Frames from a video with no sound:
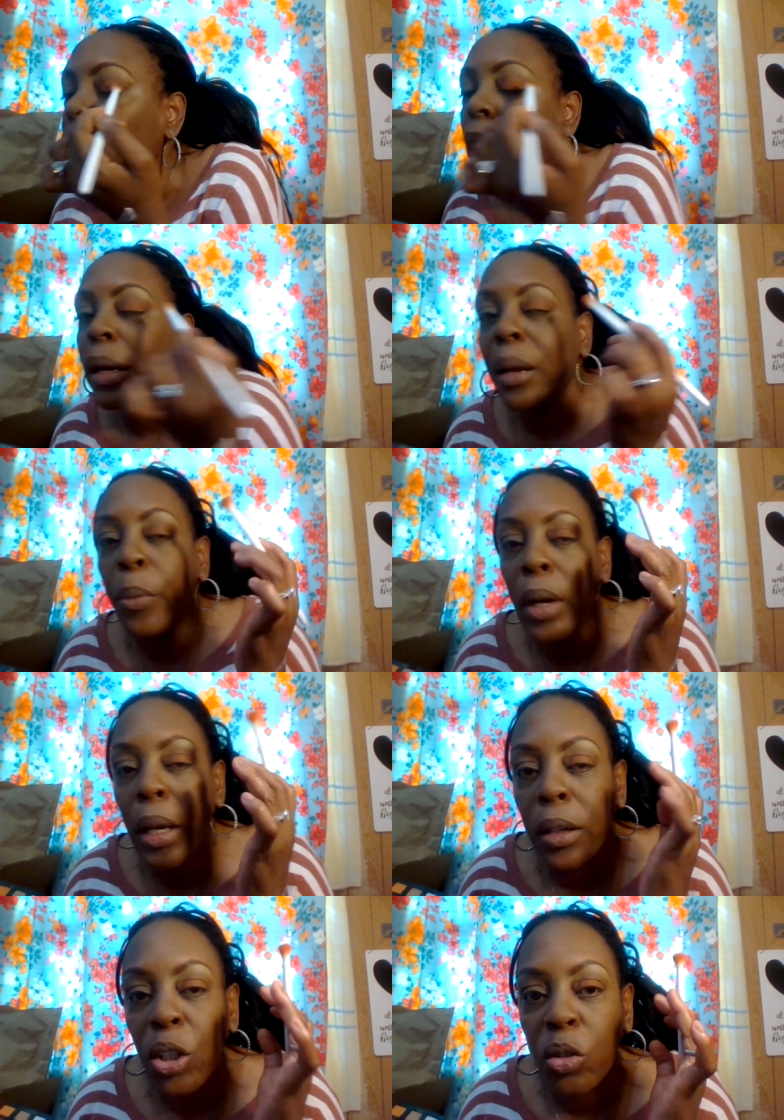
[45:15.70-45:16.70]
And I'm putting
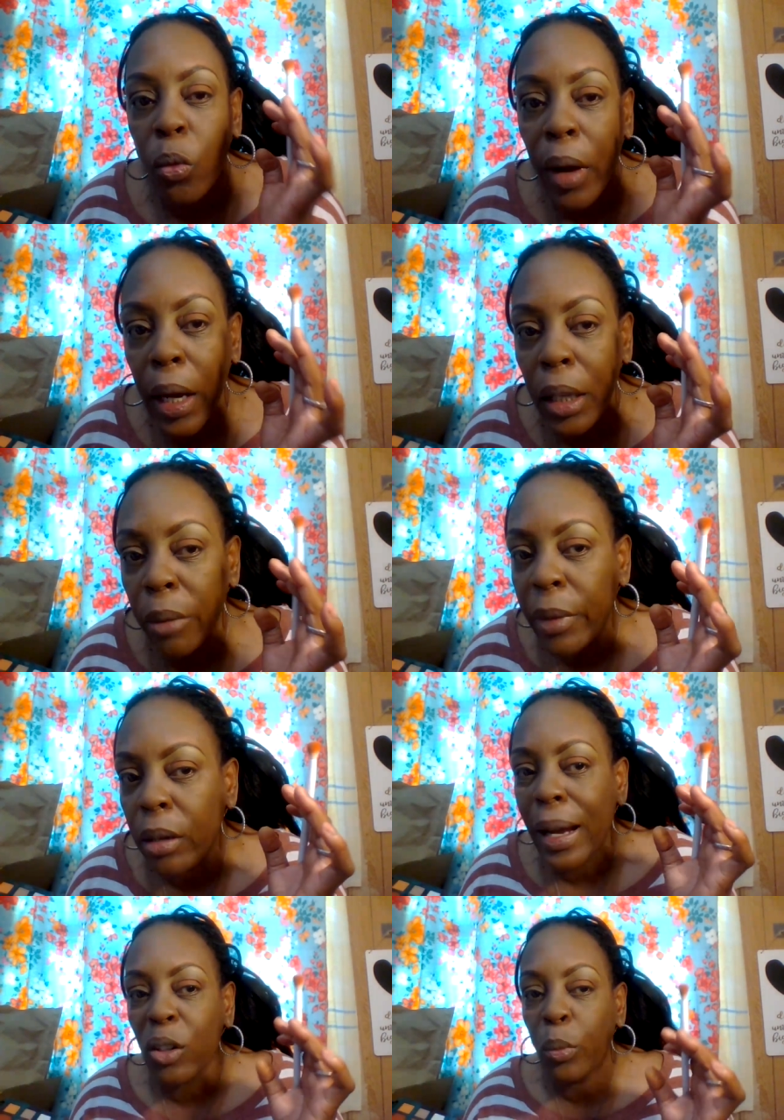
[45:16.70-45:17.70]
it just right in the
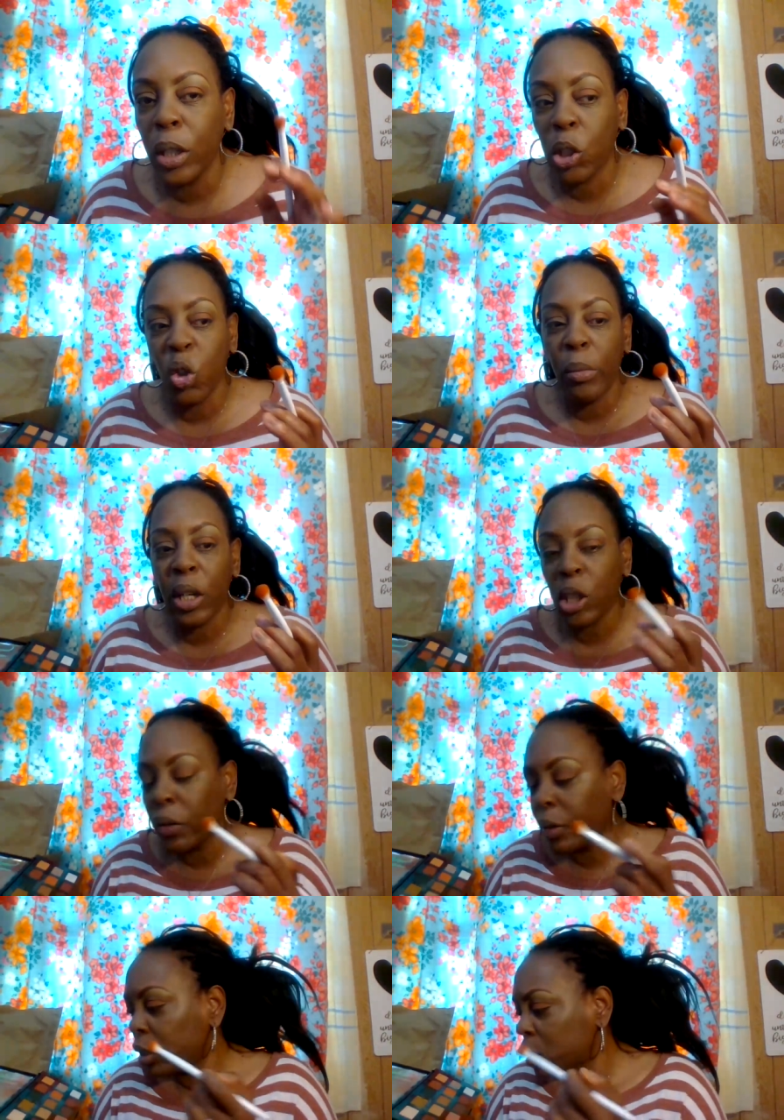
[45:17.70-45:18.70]
middle. I don't put too much of it.